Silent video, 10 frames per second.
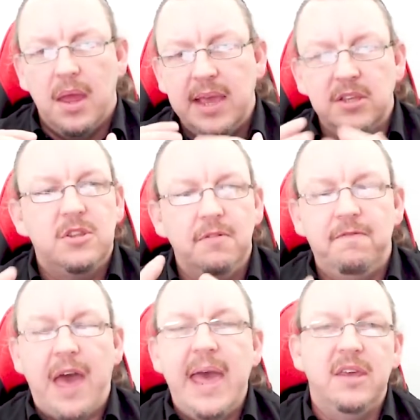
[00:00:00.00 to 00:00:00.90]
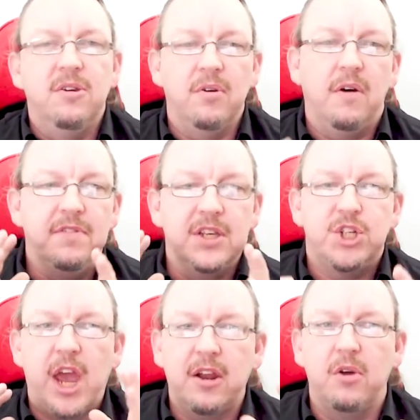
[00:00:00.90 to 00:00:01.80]
is the value of the
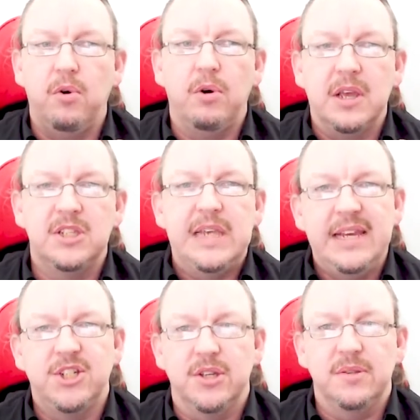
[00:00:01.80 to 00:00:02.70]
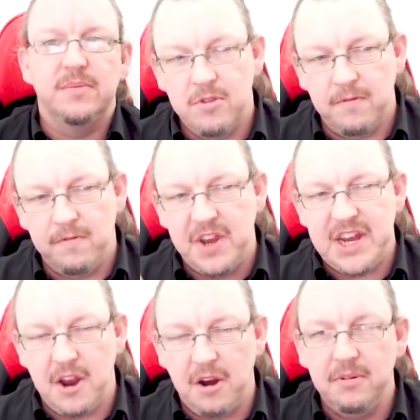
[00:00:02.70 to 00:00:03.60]
Shadowhawker session the
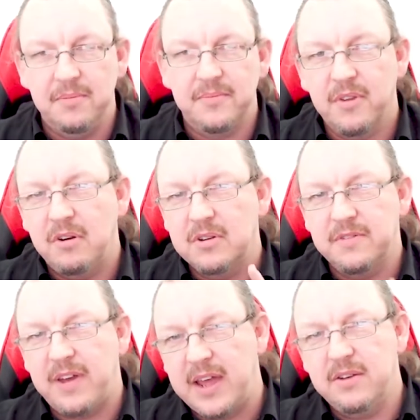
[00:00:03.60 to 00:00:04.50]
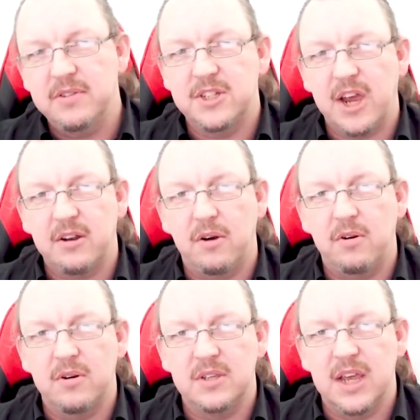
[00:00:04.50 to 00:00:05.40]
video, or is the value of the
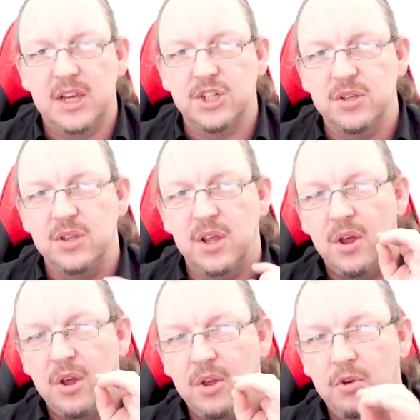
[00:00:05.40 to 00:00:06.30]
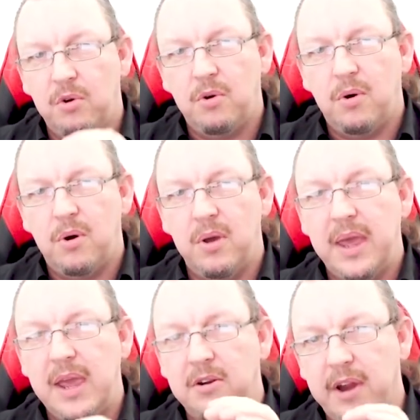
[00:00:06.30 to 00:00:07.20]
Shadowhawker session your
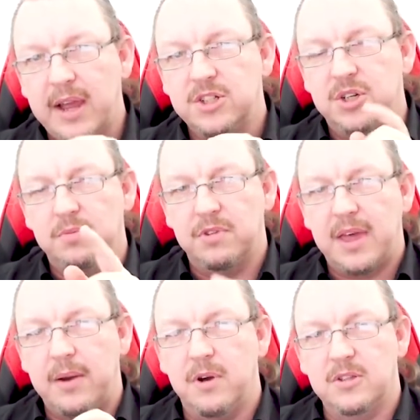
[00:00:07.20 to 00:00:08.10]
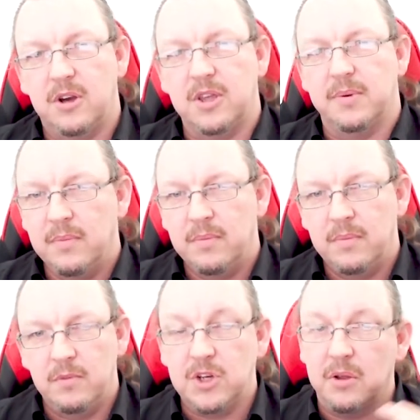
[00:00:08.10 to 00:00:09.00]
interaction with that Word document,
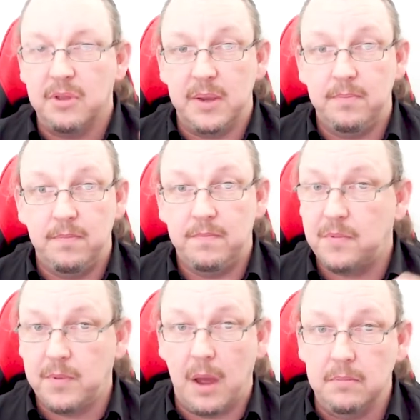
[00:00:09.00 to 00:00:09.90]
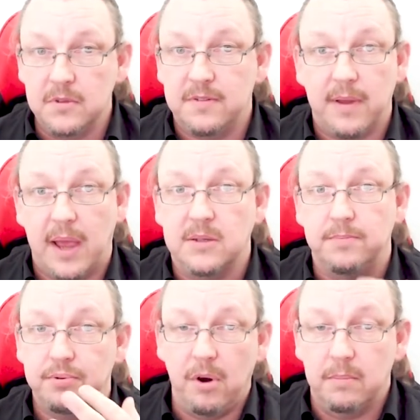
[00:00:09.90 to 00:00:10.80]
which only comes as a
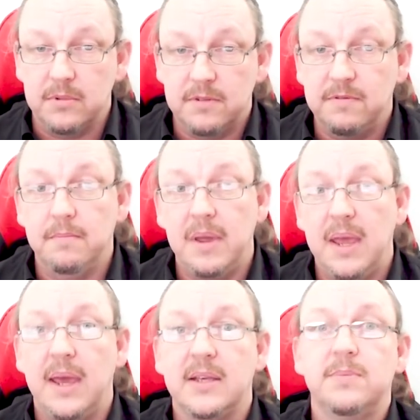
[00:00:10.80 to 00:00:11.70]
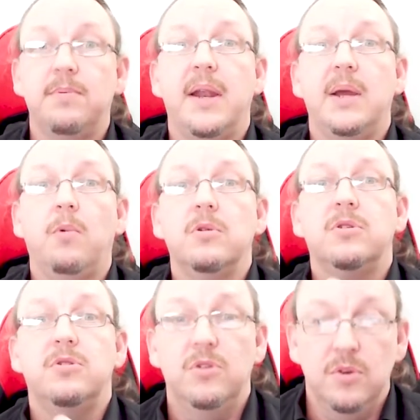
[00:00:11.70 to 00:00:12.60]
prompt from me explaining what
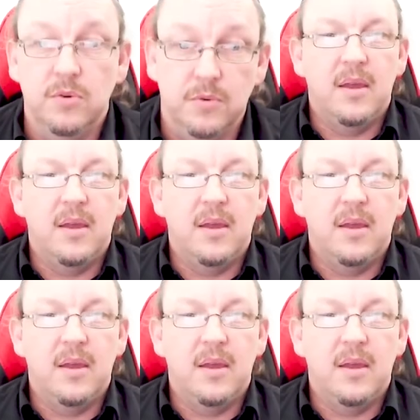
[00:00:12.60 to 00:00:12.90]
to do.